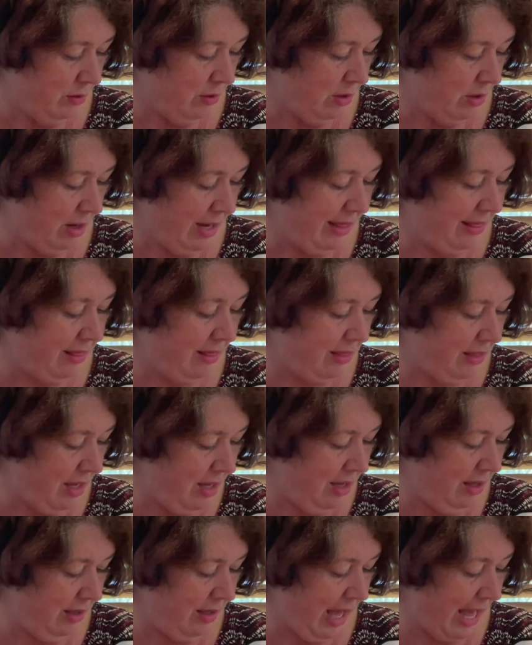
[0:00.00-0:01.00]
I
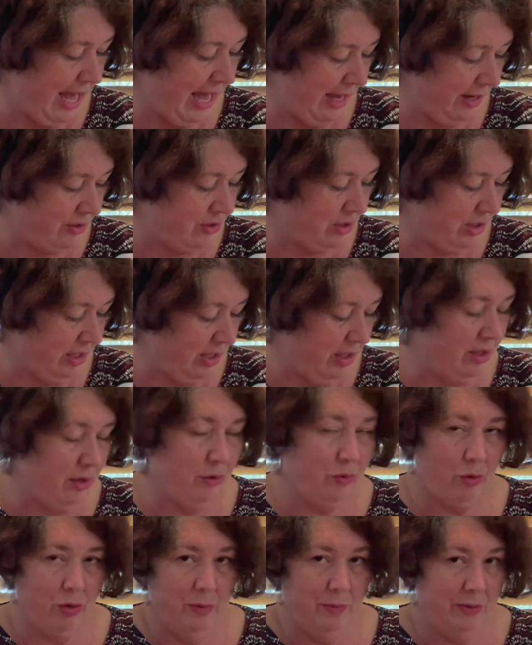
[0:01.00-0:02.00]
think actually the
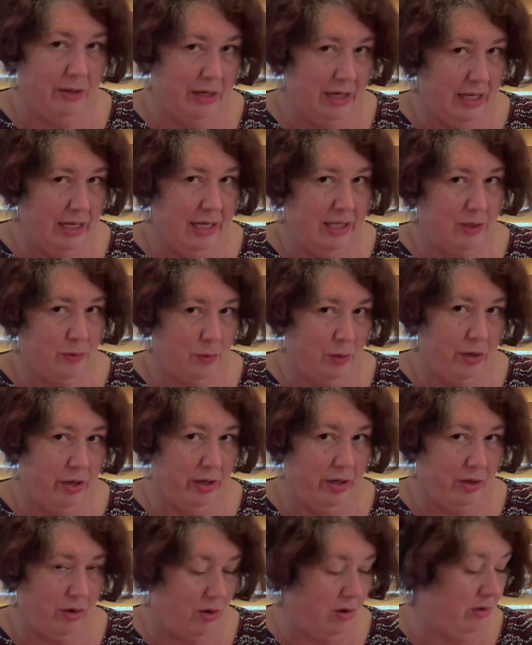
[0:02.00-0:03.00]
group that needs
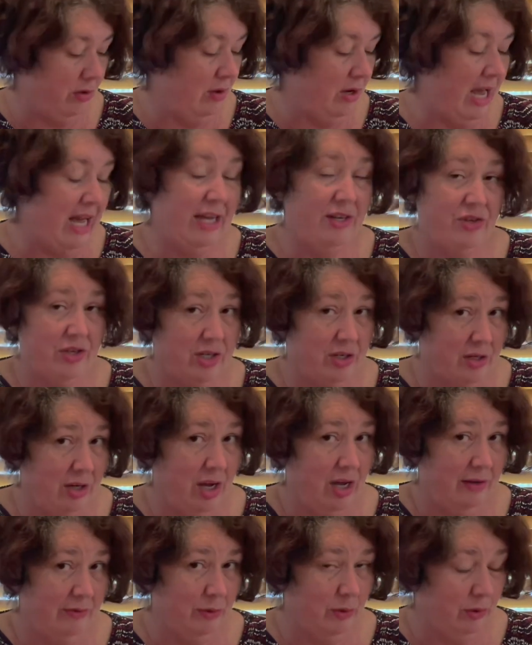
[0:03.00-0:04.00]
work on
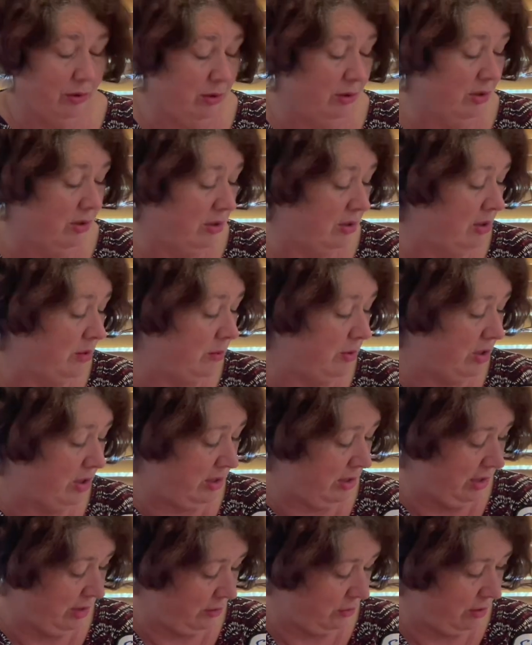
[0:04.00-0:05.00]
adjectival clauses, which is
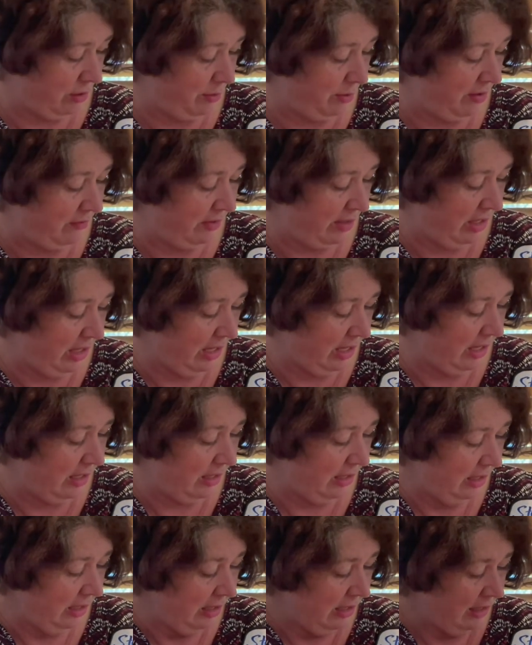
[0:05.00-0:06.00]
this group over here,
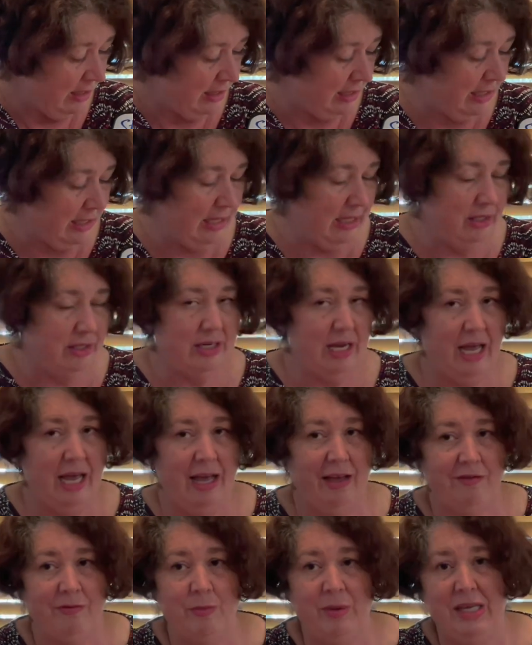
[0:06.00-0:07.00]
needs to
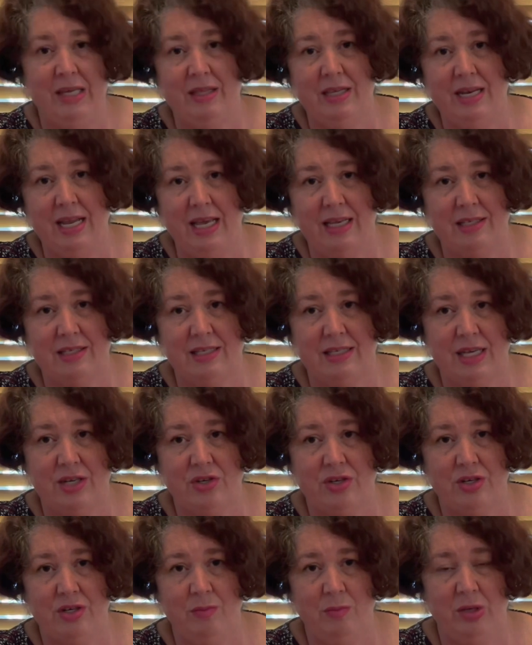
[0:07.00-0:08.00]
have me the next
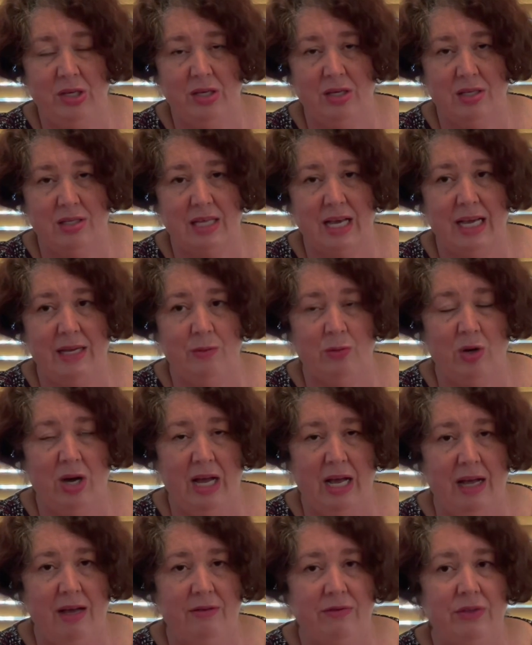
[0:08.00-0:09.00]
session because they will
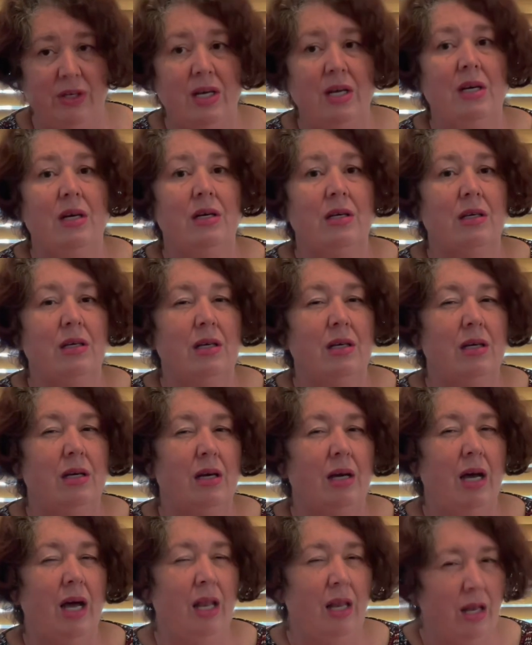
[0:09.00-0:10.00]
have
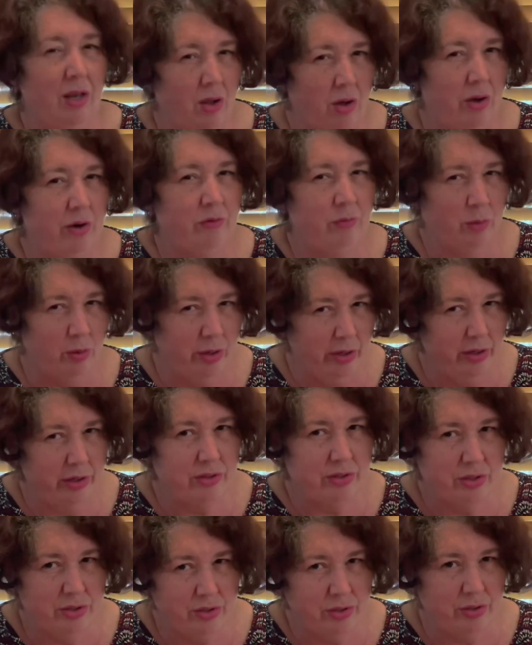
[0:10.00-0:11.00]
a lot of work
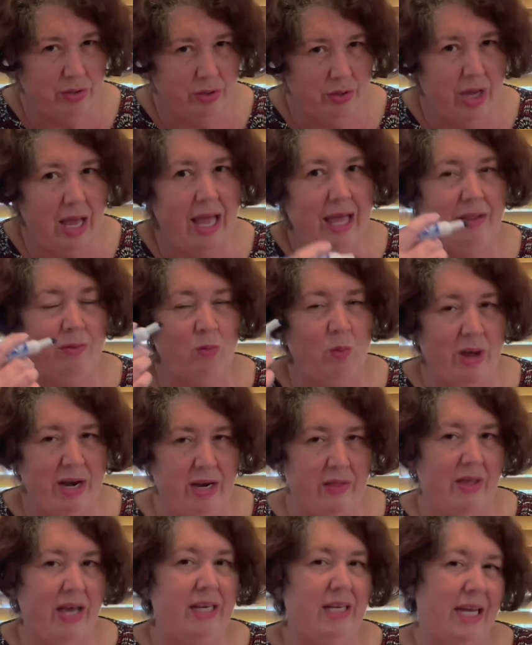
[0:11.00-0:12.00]
to do, and
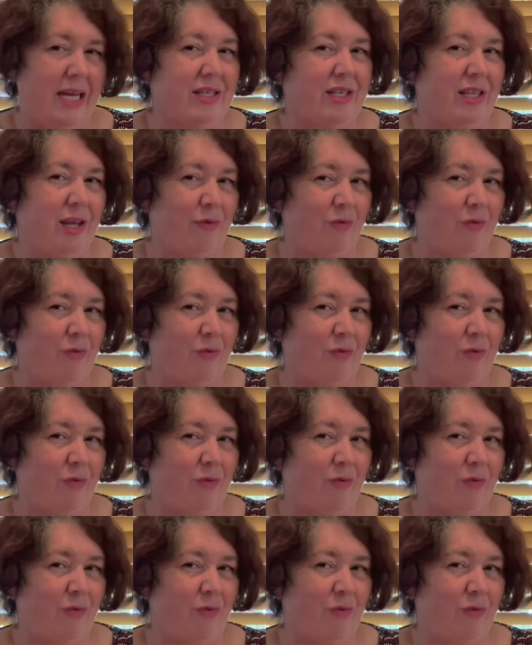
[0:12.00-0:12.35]
when they get to their